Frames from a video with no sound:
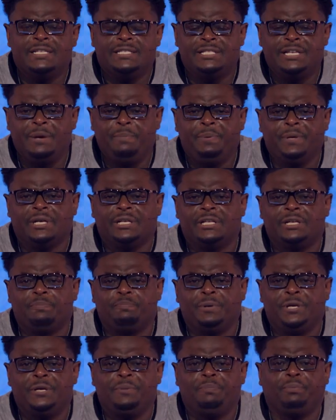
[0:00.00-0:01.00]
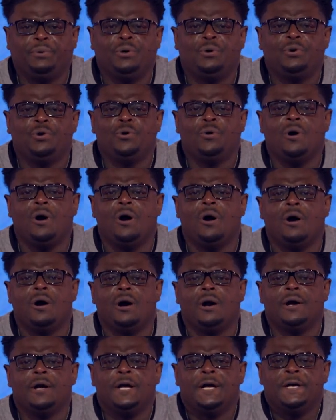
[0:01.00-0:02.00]
And typically people who
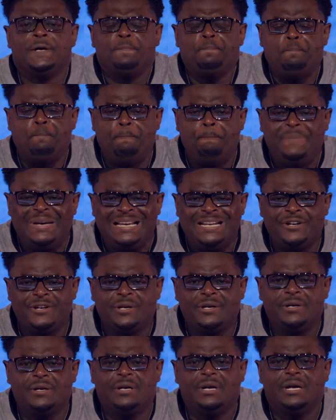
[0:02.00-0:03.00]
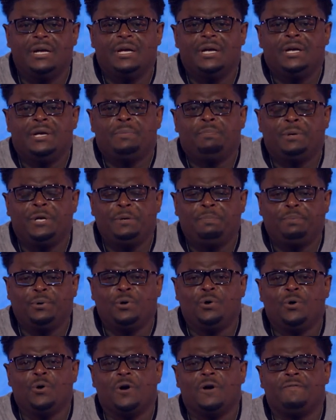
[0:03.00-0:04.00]
are bitter,
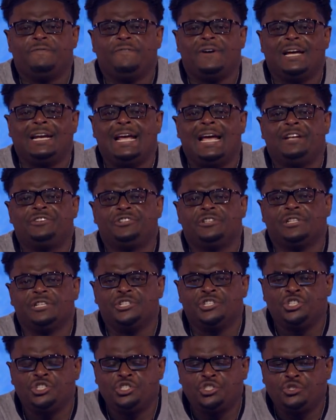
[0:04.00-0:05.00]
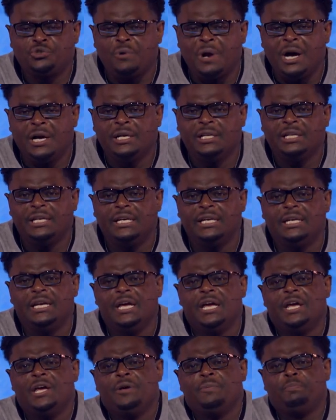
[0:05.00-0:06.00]
people who are financially struggling,
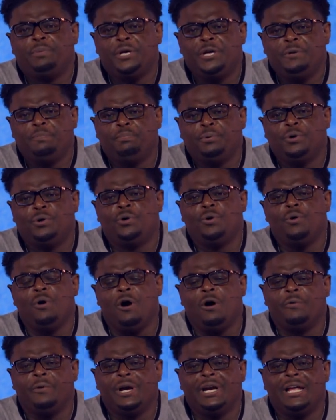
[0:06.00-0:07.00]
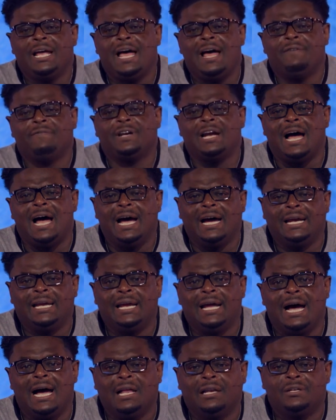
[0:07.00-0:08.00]
people who already have an
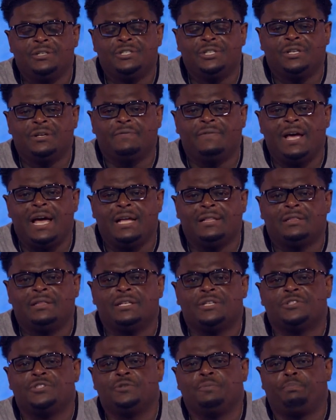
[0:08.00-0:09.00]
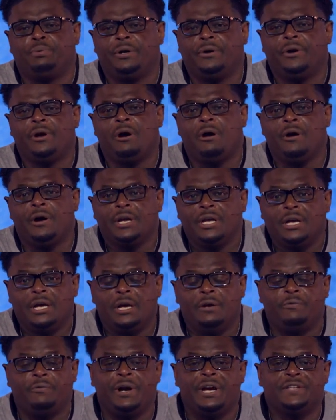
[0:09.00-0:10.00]
ideology of ethnic superiority
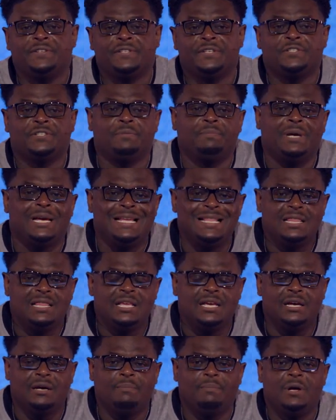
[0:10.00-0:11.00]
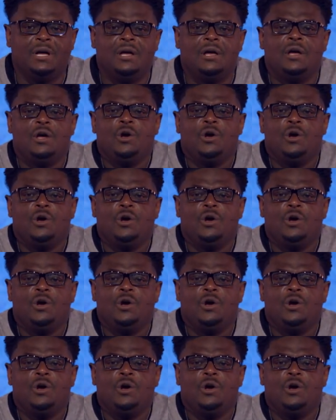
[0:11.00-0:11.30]
and racism in them